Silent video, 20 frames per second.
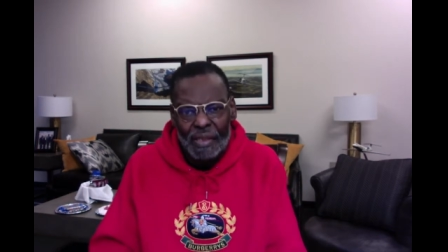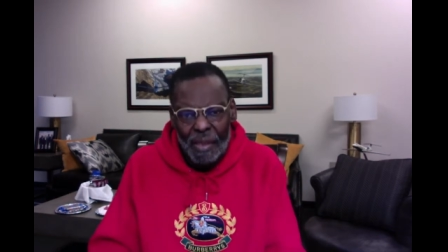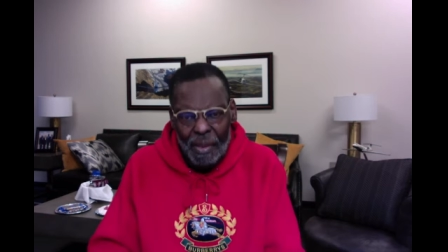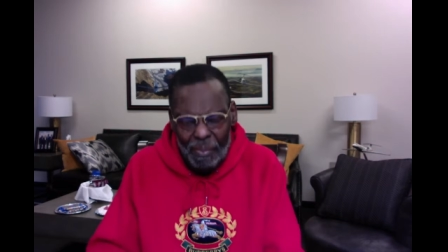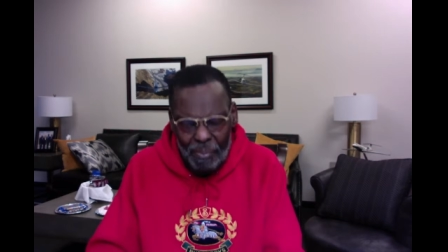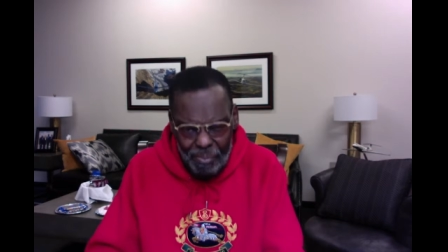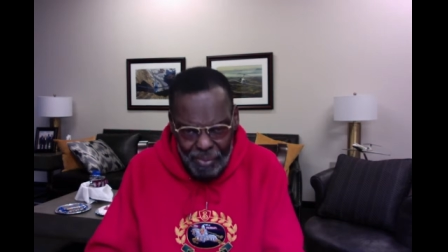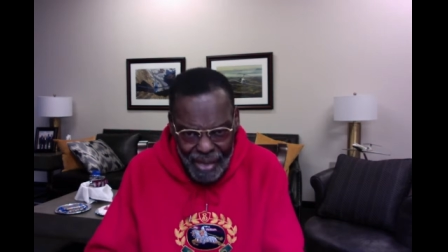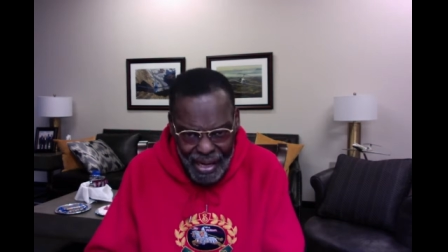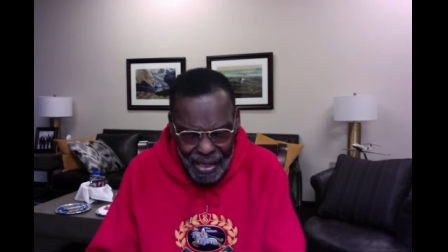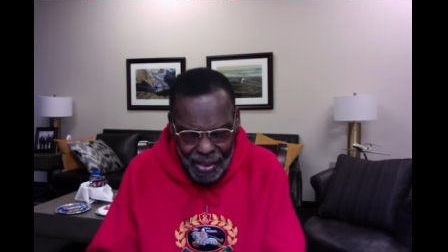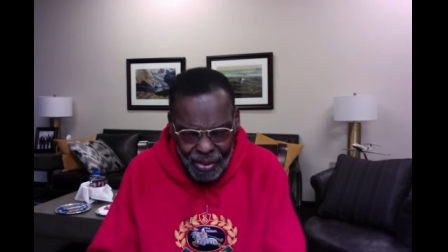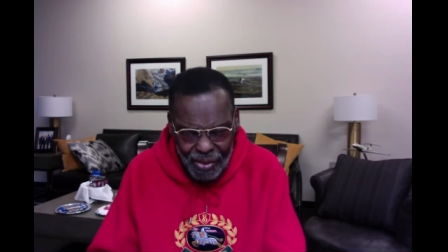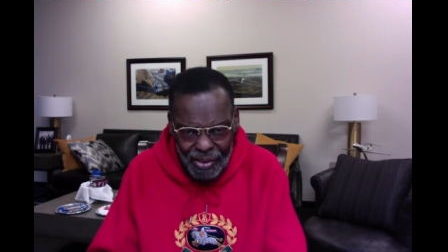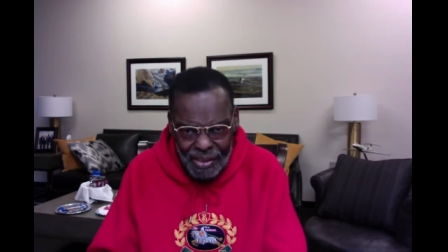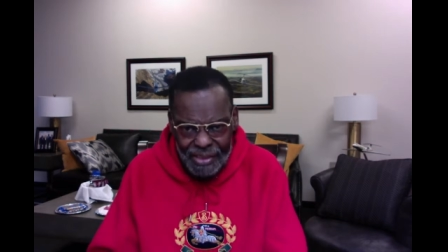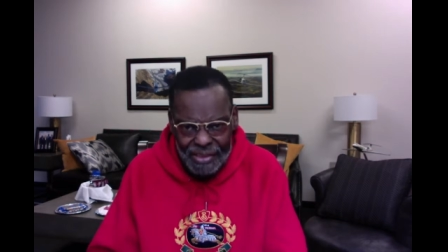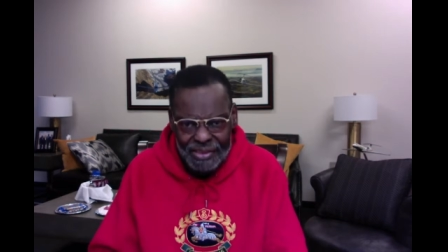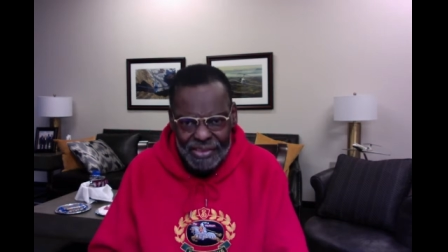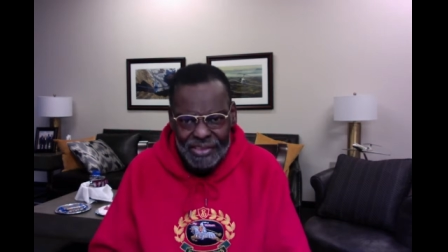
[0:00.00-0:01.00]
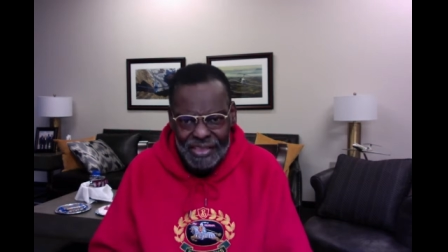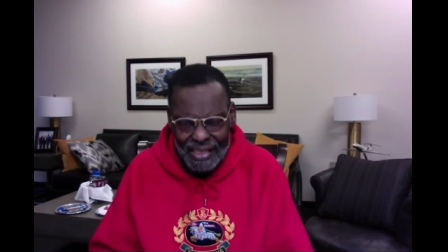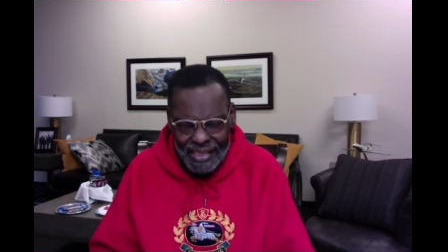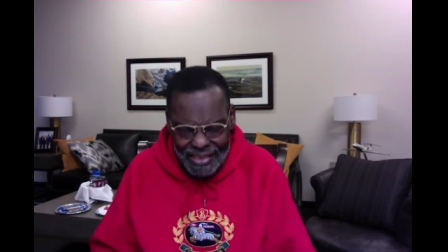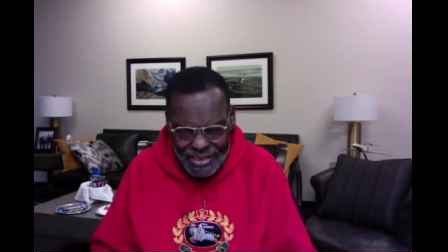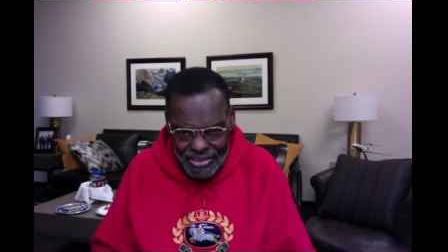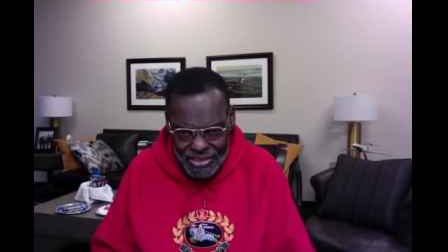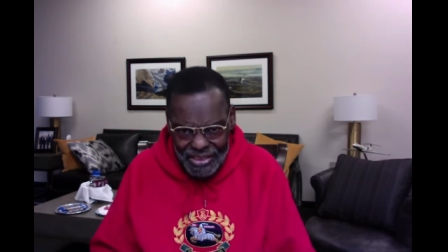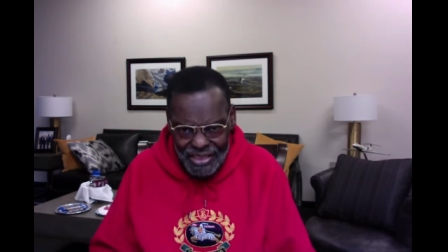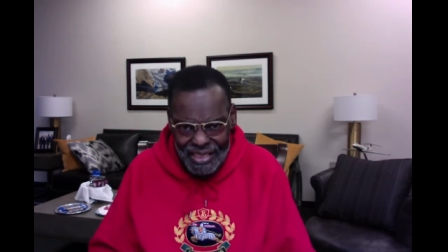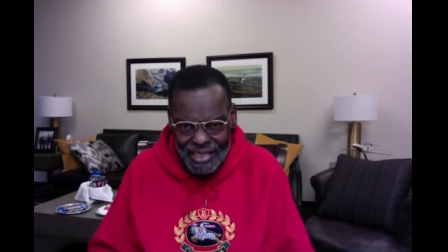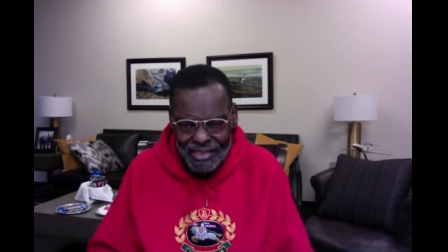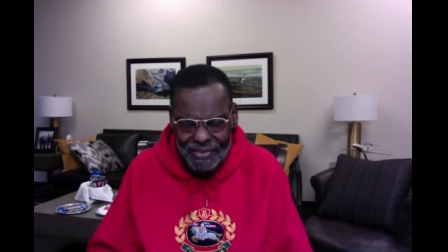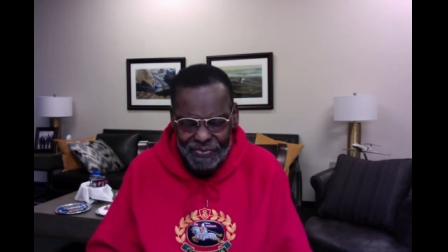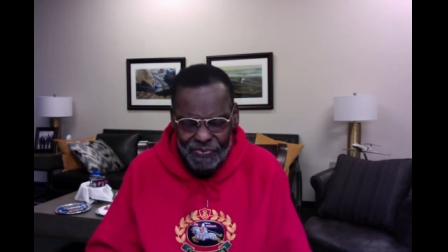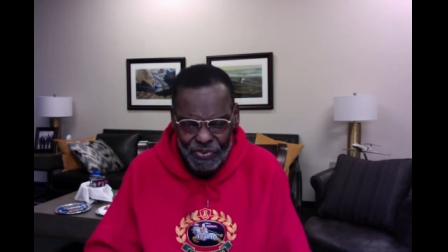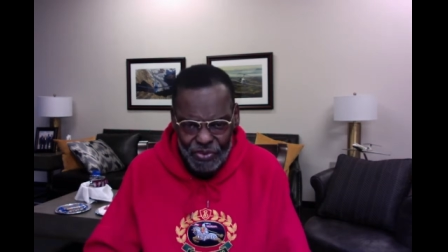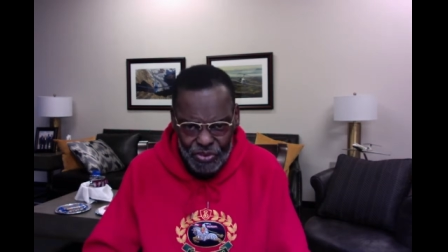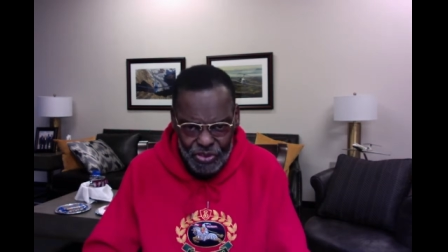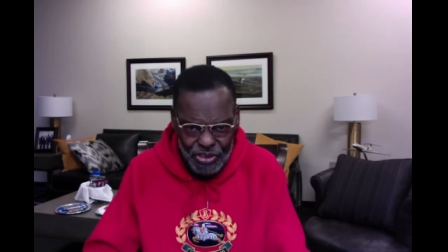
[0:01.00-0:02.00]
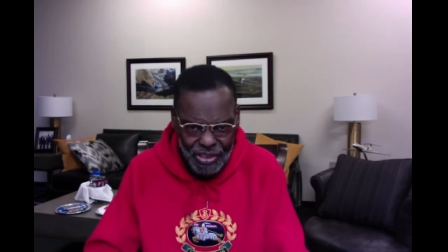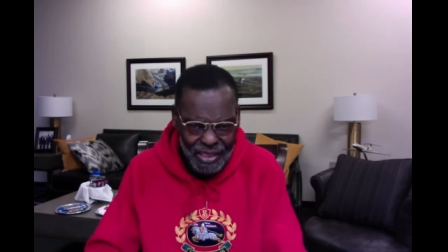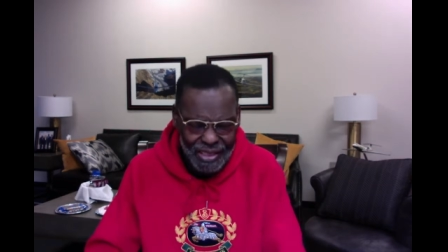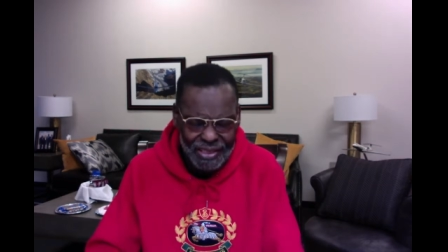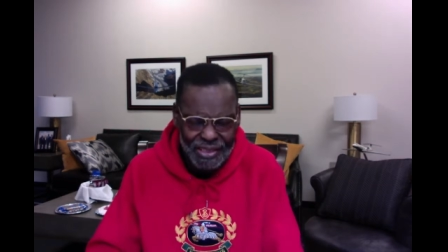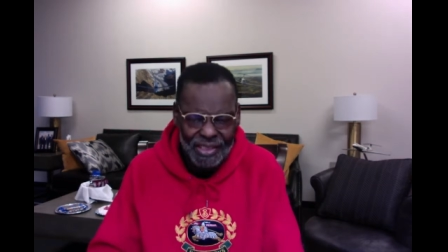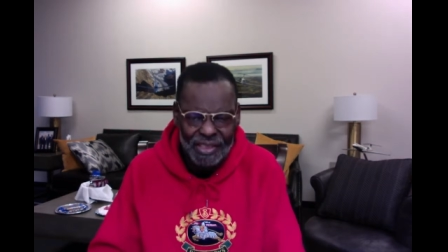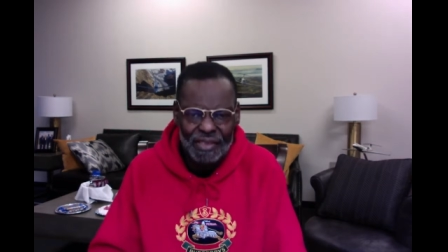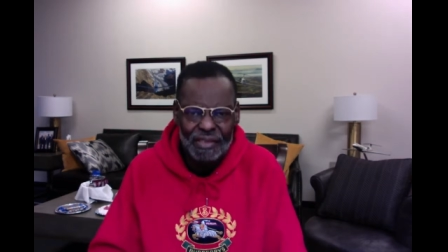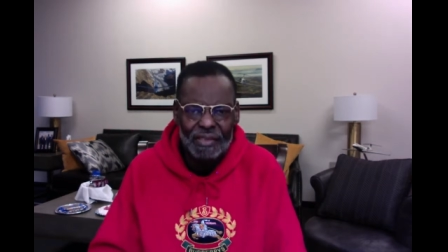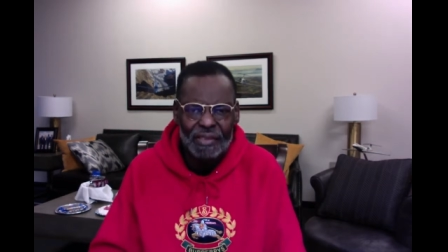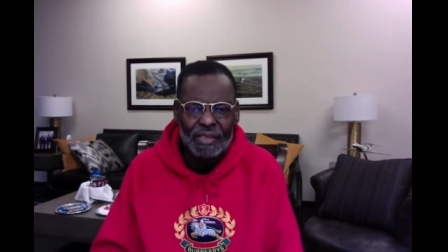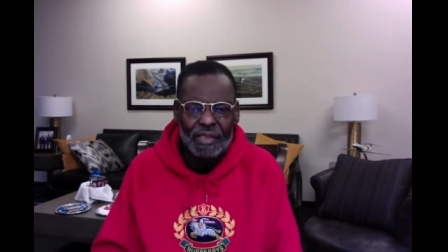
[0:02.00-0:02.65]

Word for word: Maryland, D C, and Virginia,